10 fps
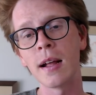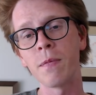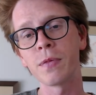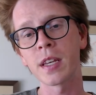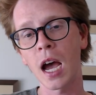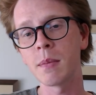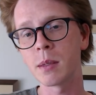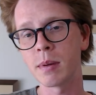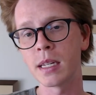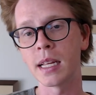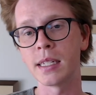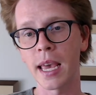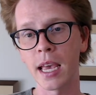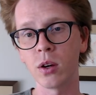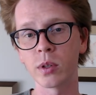time spent
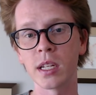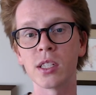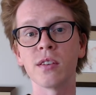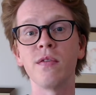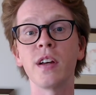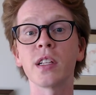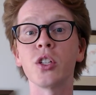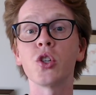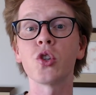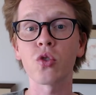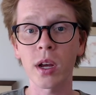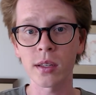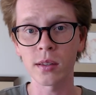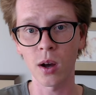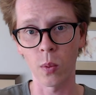entangled can severely
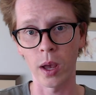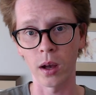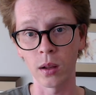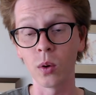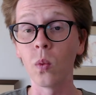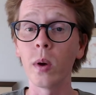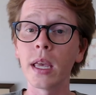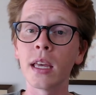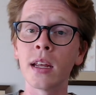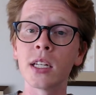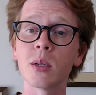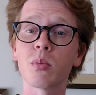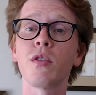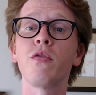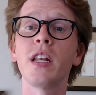stress a whale, weaken it,
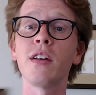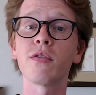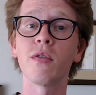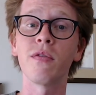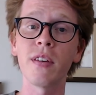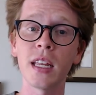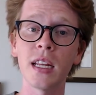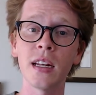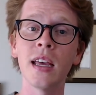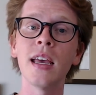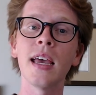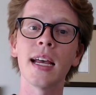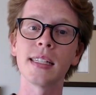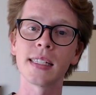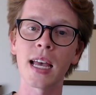prevent it from feeding,
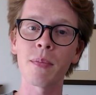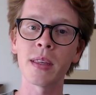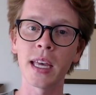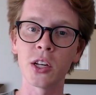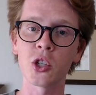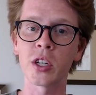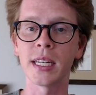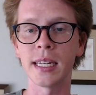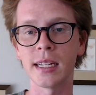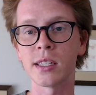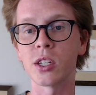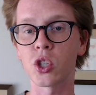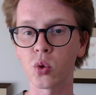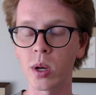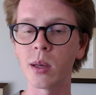and sap the energy it needs to
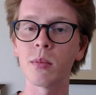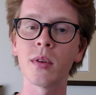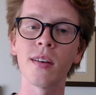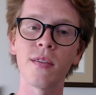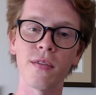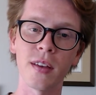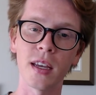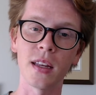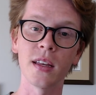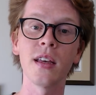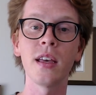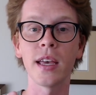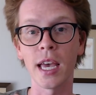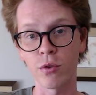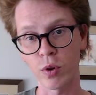swim, feed,
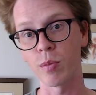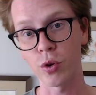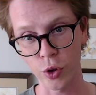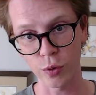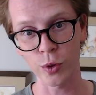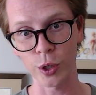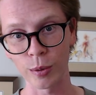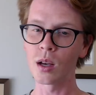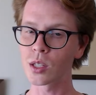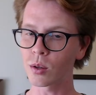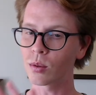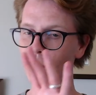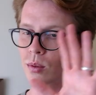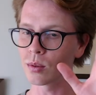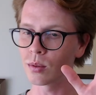and reproduce." So
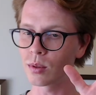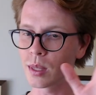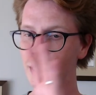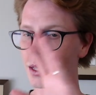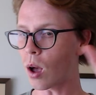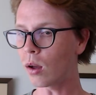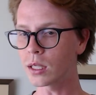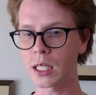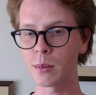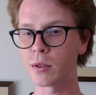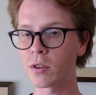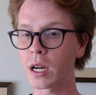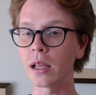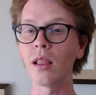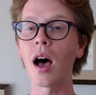this all seems
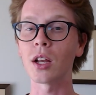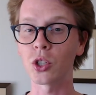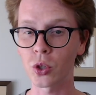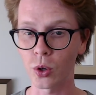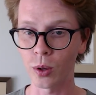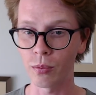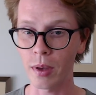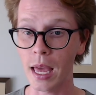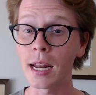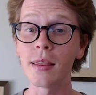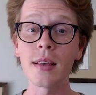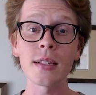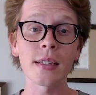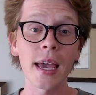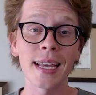very logical, and in
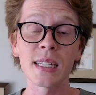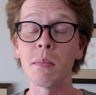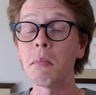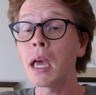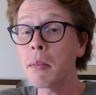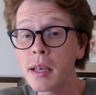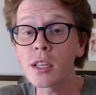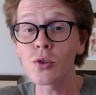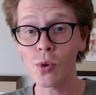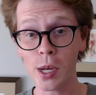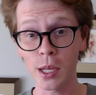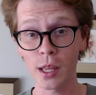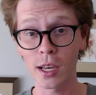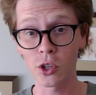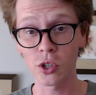this case, maybe this
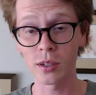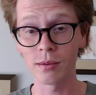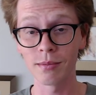regulation